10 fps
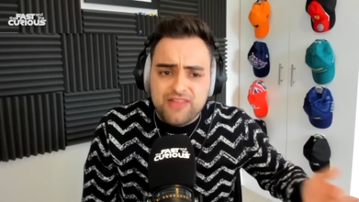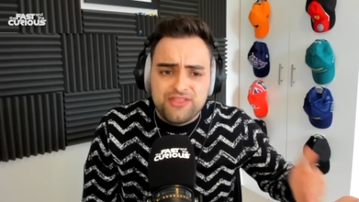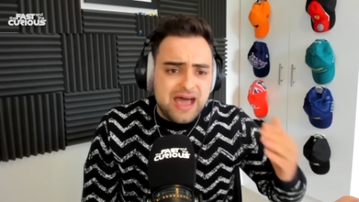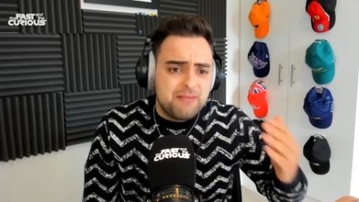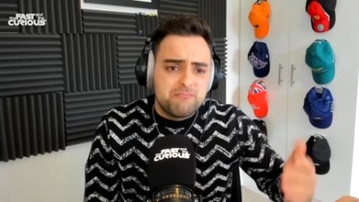And
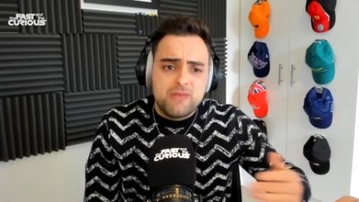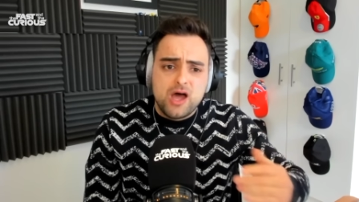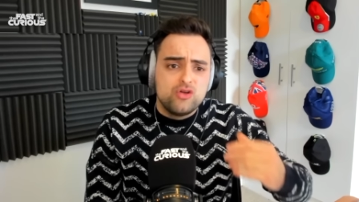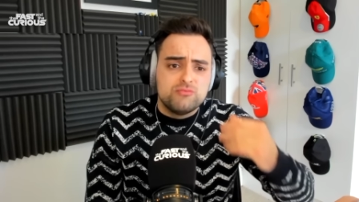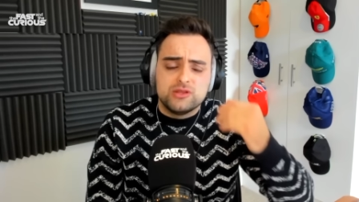that
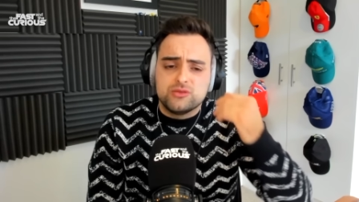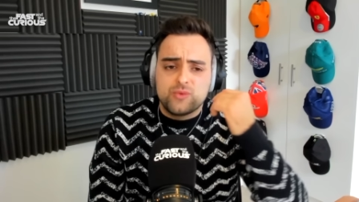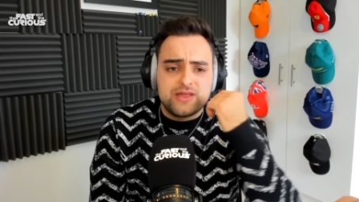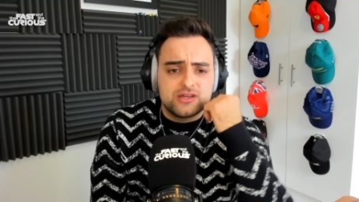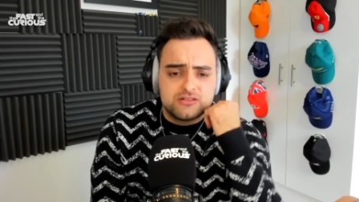moment
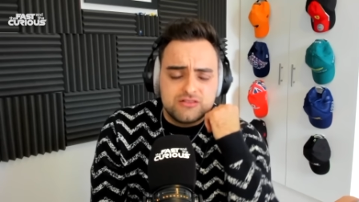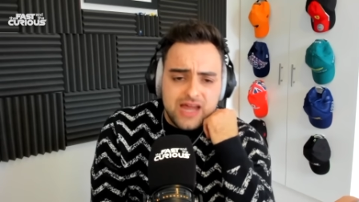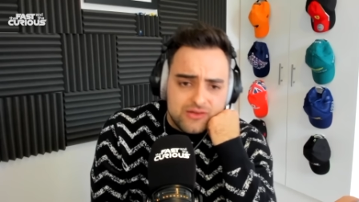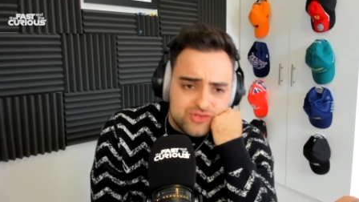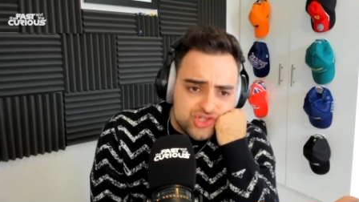where the
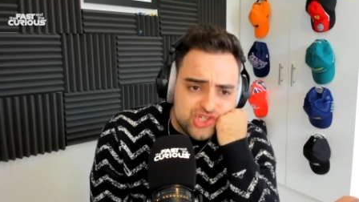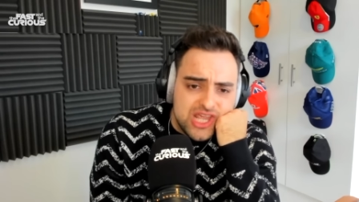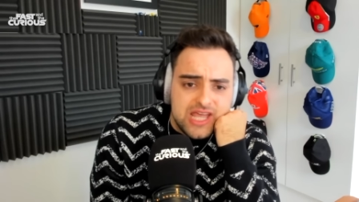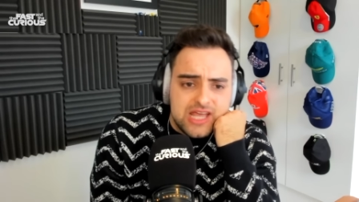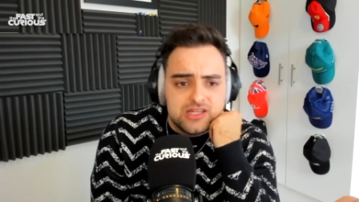crowd
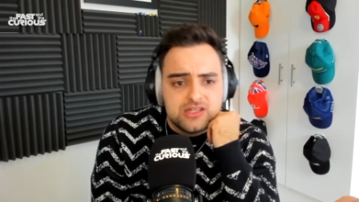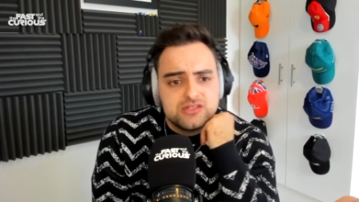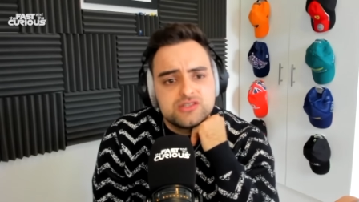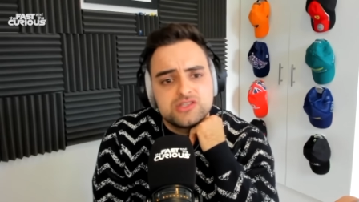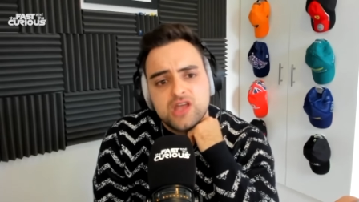cheered and
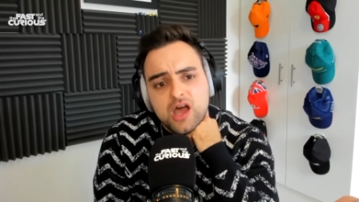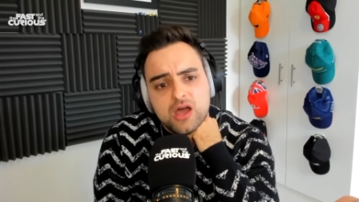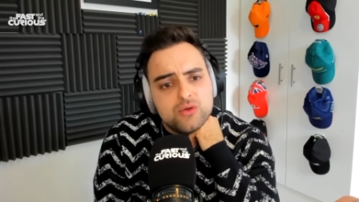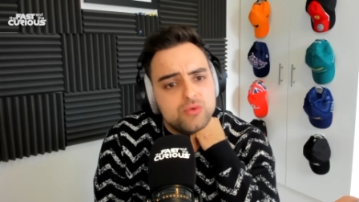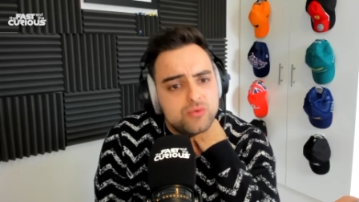
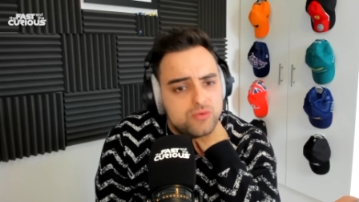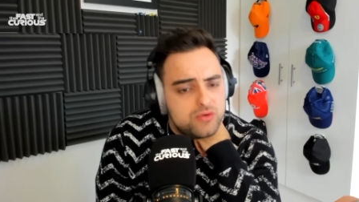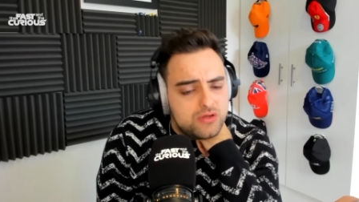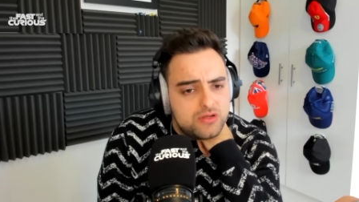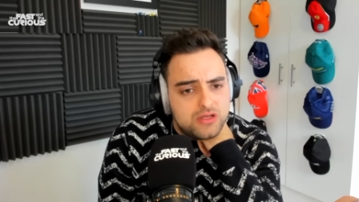Zhou
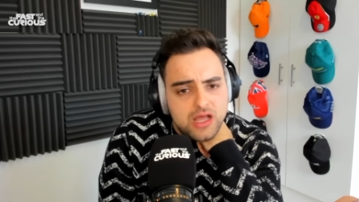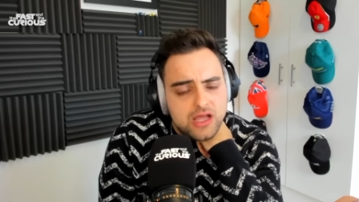uh,